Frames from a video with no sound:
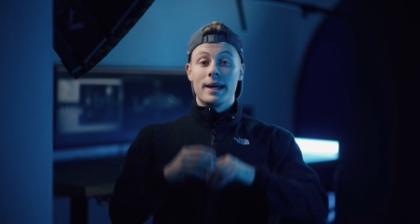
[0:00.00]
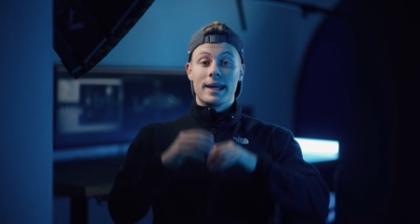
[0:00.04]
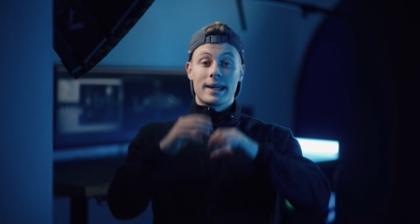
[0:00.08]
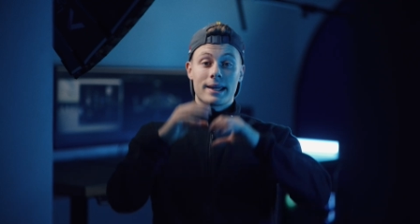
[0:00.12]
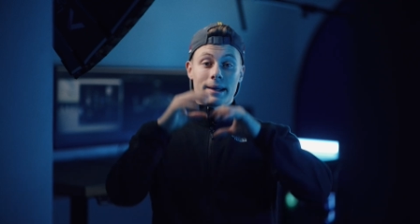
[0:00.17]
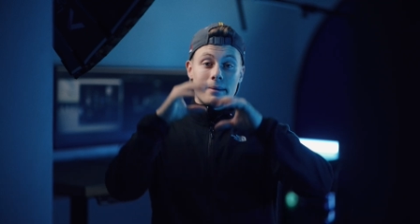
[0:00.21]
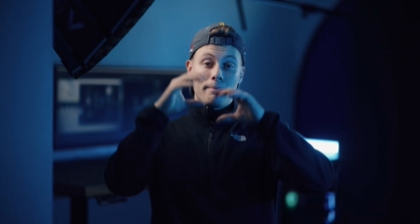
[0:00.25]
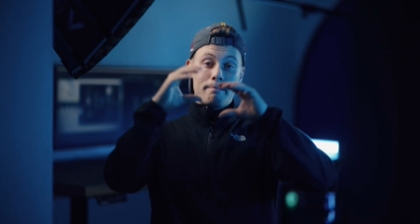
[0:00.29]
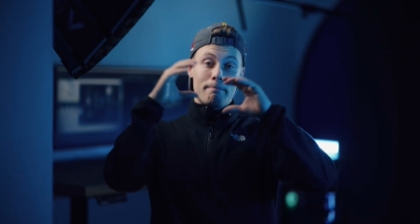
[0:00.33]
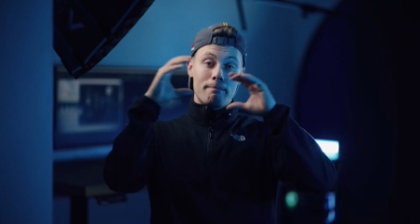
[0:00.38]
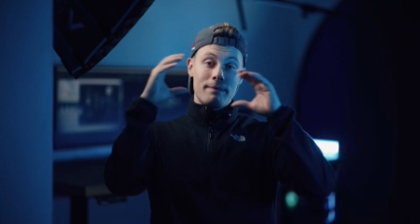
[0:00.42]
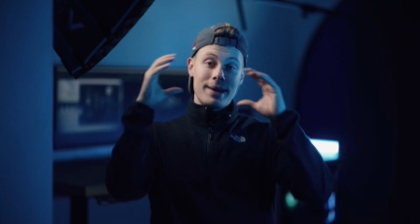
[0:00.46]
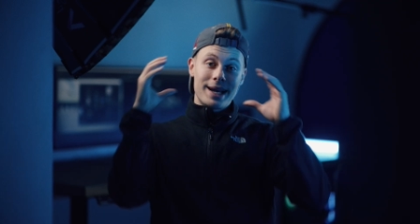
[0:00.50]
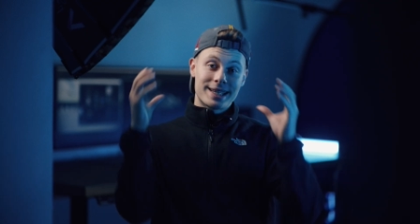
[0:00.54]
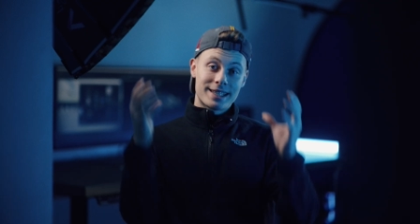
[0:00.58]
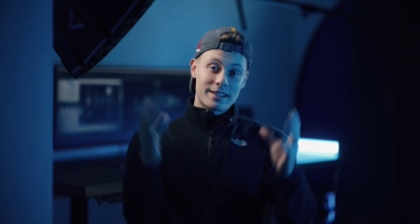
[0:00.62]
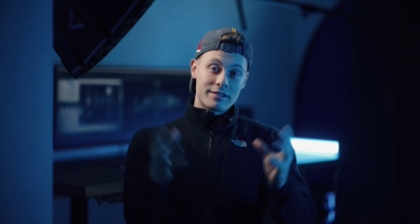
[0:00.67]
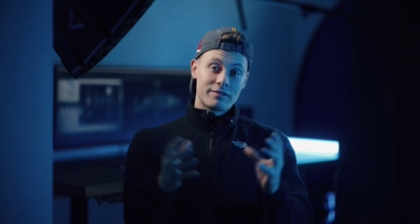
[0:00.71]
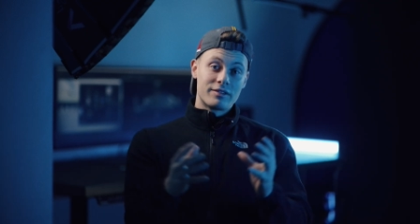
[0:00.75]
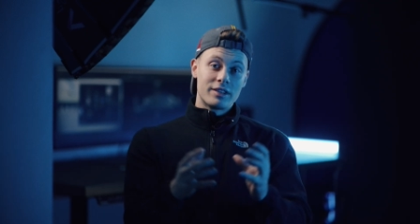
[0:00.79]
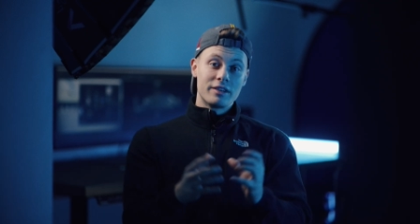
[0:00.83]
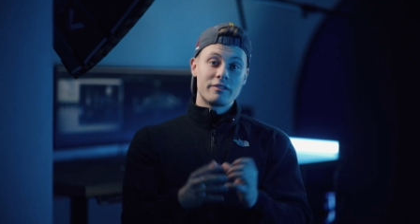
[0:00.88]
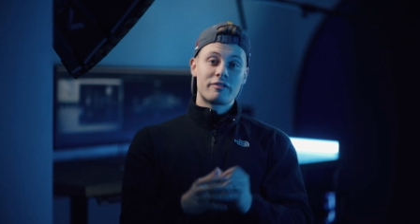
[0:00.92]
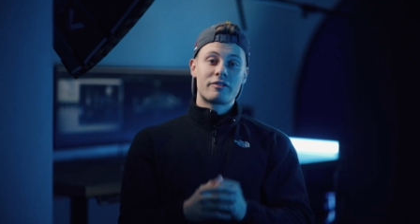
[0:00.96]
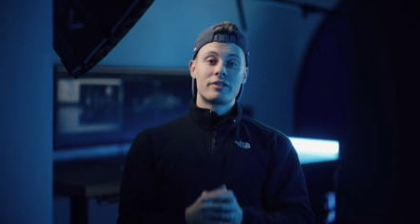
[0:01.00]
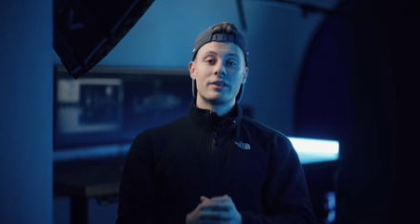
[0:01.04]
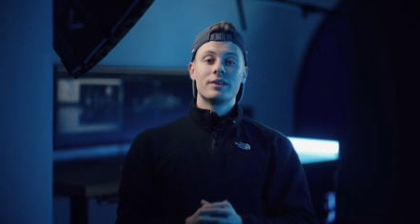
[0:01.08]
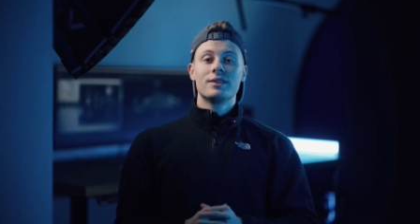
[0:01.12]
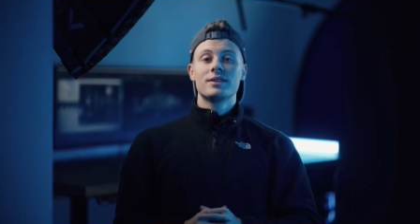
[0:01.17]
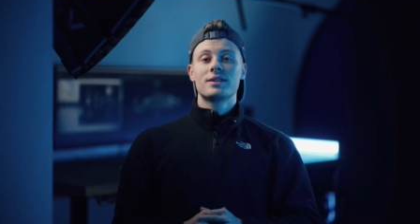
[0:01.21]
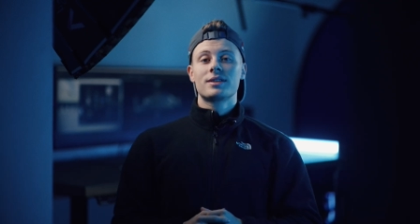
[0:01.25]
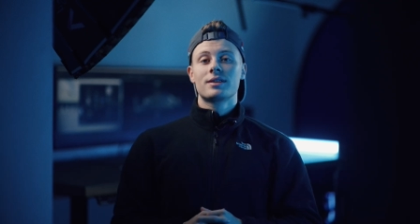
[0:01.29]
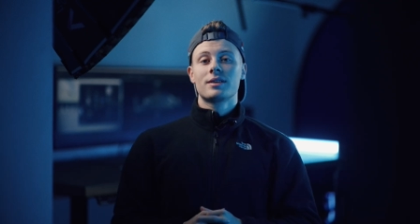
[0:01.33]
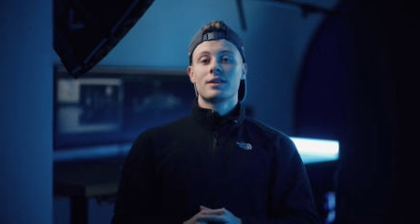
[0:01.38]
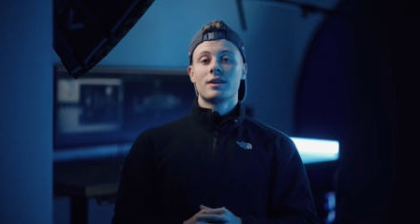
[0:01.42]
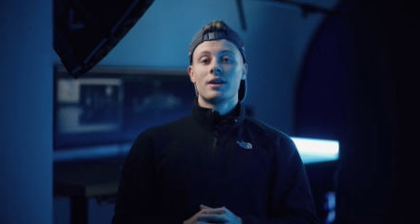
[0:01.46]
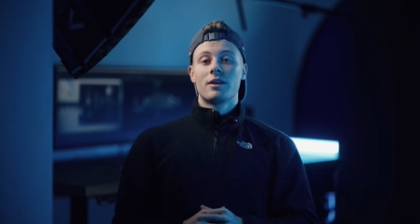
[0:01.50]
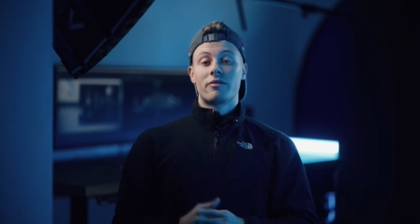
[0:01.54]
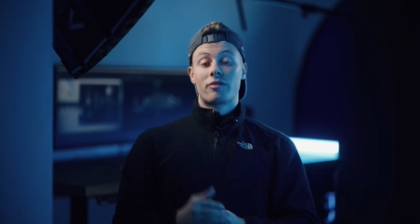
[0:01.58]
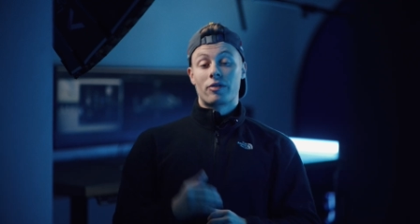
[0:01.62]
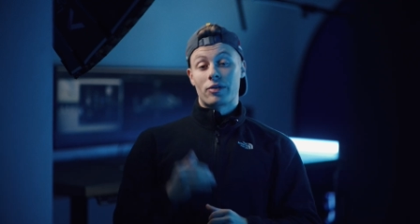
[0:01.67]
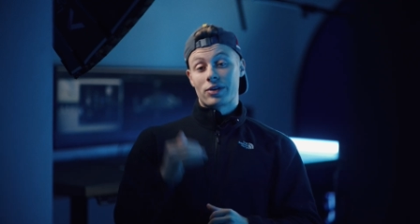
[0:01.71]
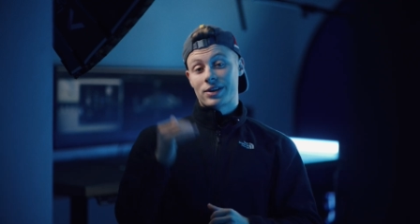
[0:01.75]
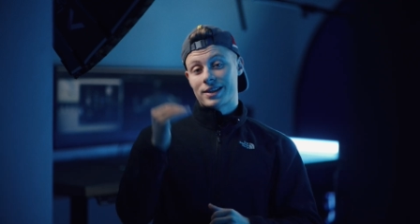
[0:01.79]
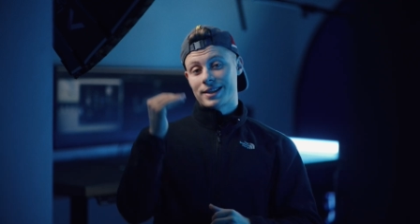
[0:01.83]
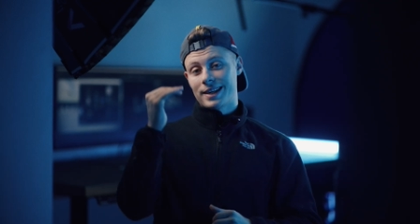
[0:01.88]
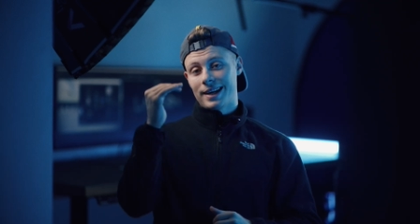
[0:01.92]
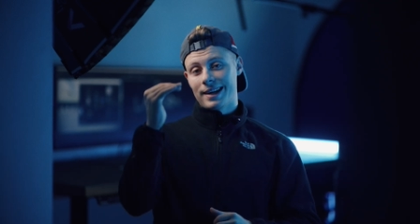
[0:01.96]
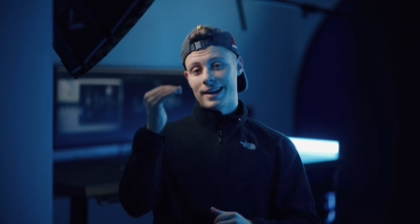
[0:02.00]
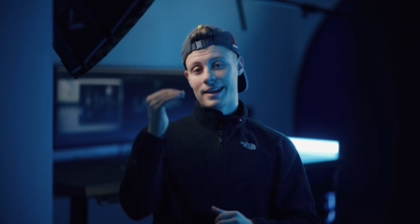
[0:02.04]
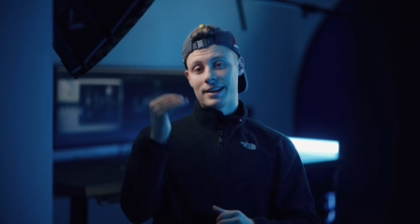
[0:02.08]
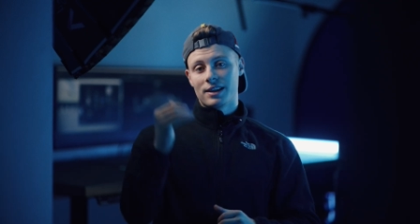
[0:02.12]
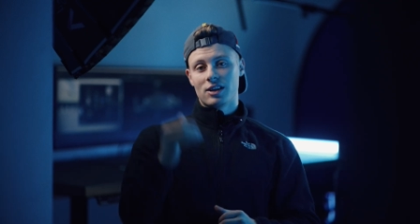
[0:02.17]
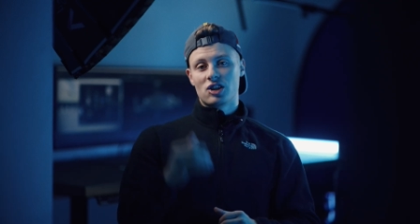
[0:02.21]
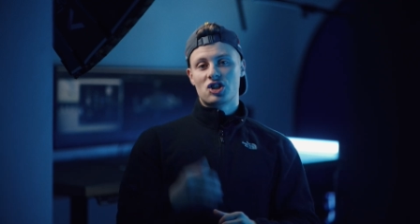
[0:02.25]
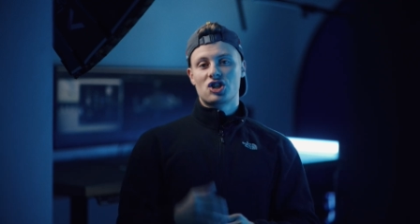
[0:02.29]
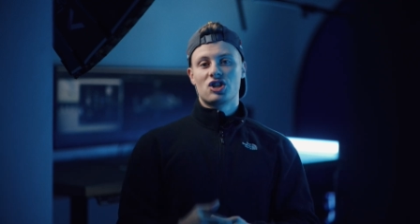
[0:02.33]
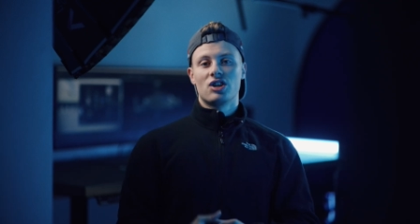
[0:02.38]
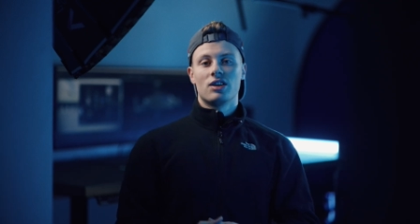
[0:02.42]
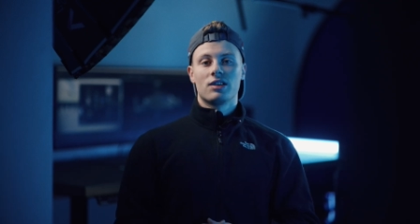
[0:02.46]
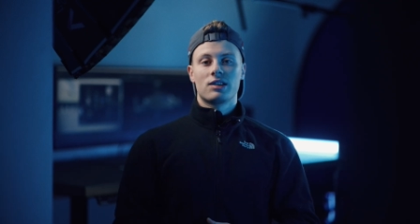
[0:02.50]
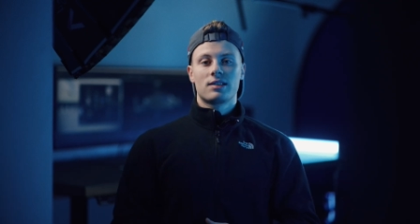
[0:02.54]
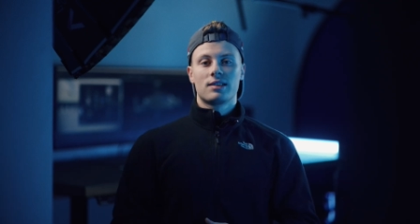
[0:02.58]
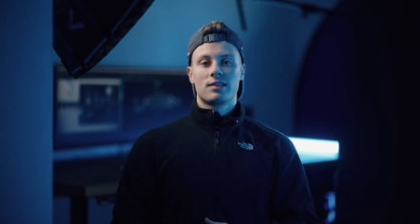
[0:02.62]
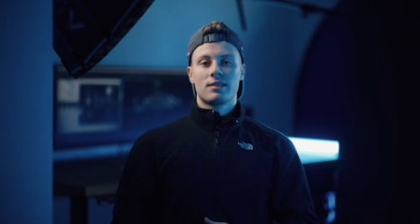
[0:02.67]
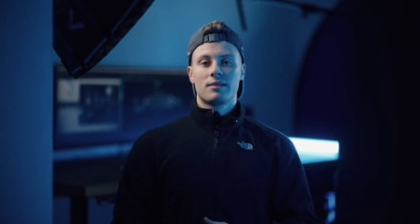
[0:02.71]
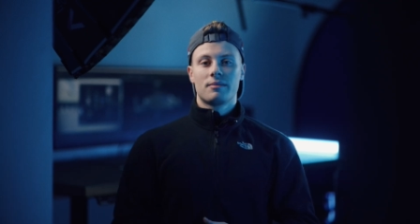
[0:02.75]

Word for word: make a massive difference for selling the shot.